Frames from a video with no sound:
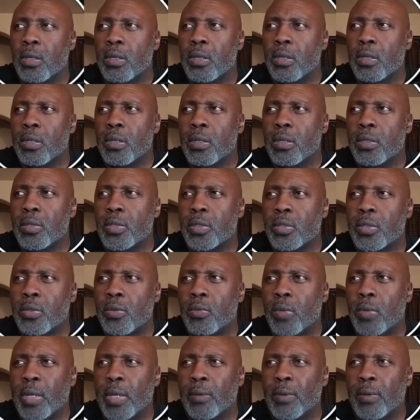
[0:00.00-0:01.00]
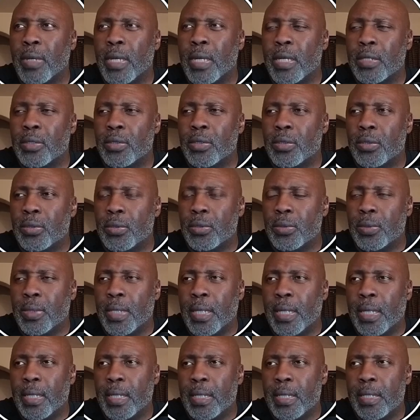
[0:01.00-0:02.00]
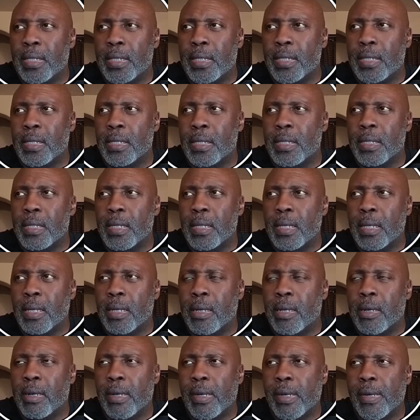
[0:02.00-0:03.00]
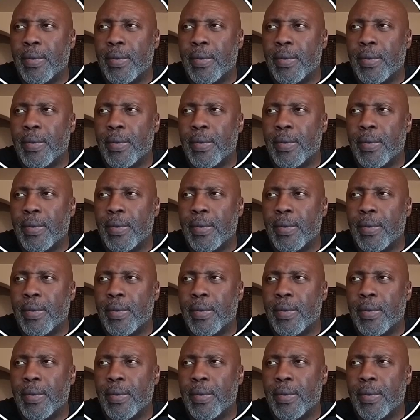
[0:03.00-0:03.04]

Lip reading: So what I would like to do is I